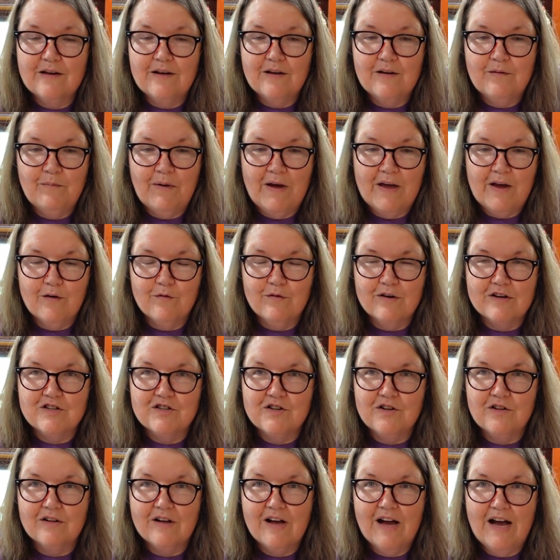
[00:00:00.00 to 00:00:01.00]
my
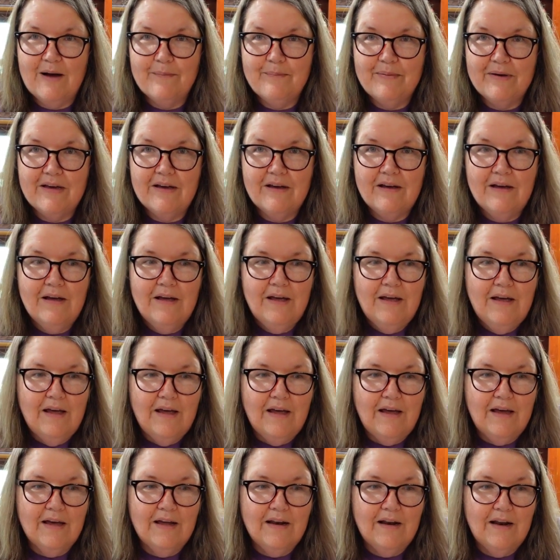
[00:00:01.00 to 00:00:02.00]
original copy,
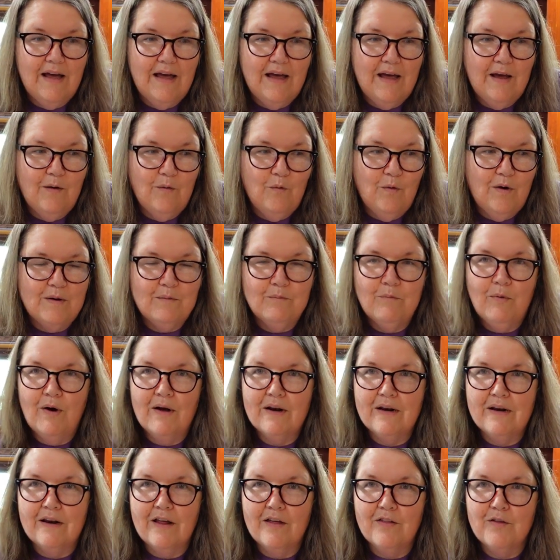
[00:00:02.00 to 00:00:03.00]
and I went and
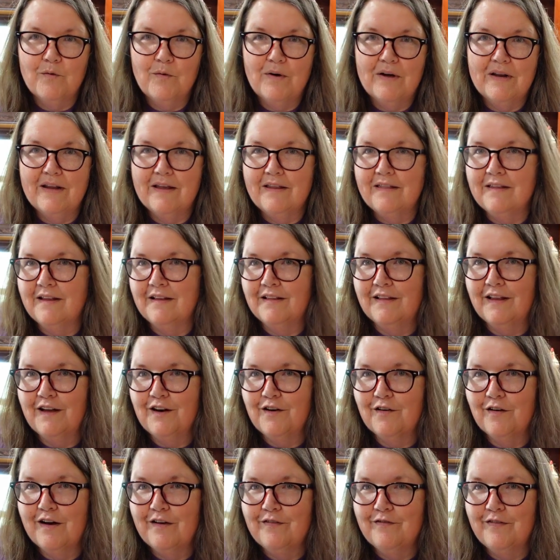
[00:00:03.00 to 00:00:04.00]
bought another one, and then
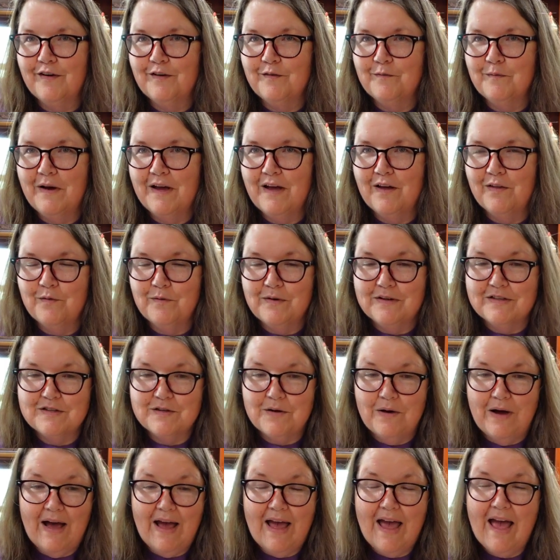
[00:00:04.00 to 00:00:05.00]
later I found my other one.
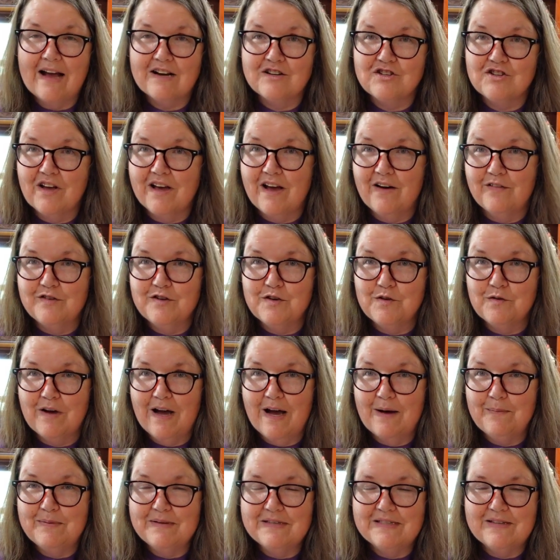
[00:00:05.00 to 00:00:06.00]
So I actually have 2
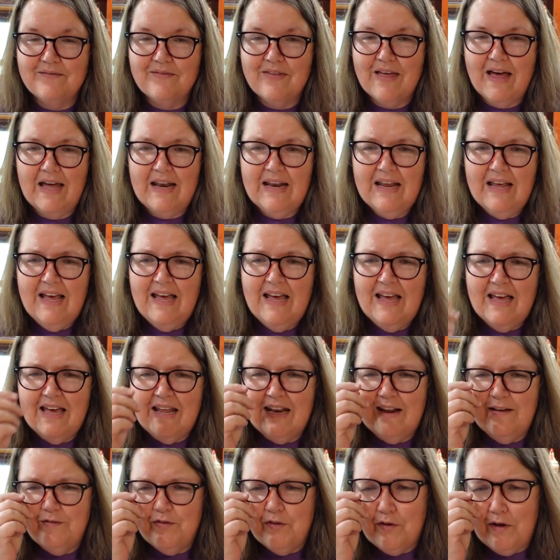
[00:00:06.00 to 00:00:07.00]
copies of that,
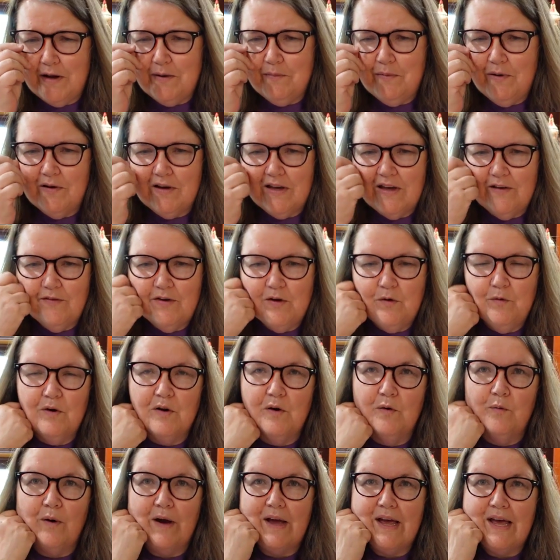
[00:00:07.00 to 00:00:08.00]
and I thought about giving one
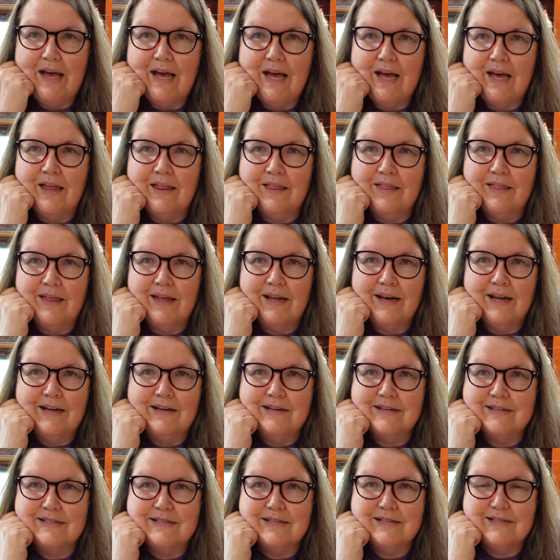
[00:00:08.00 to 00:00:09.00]
away, and then I
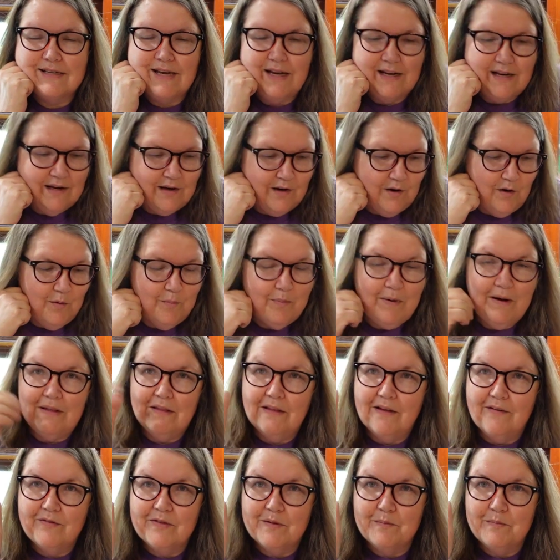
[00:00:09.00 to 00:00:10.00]
just decided, nope, I
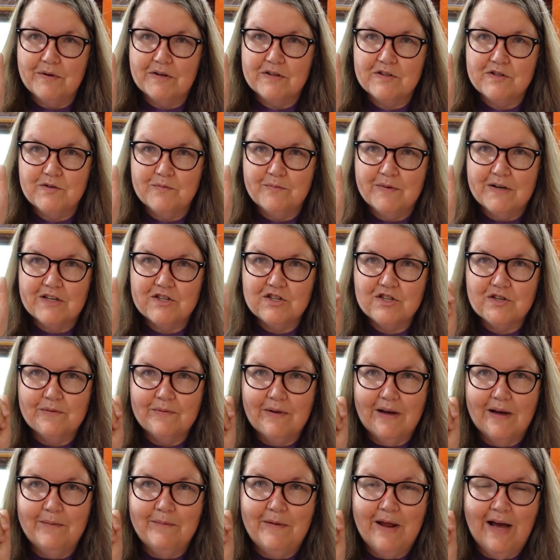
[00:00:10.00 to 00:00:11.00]
love the book too much.
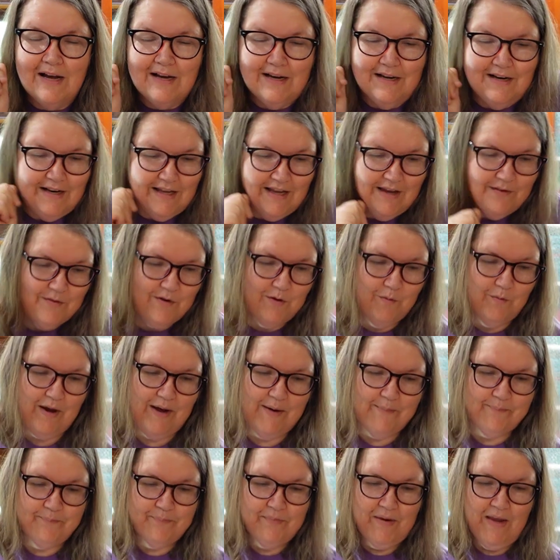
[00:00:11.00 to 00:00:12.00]
I'm not gonna give it
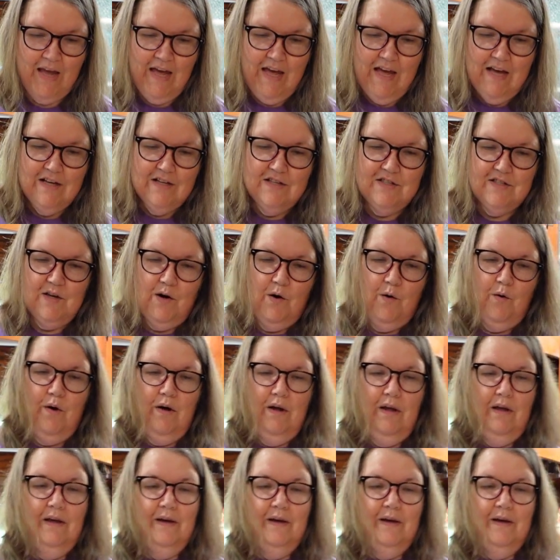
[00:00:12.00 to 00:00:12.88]
away. So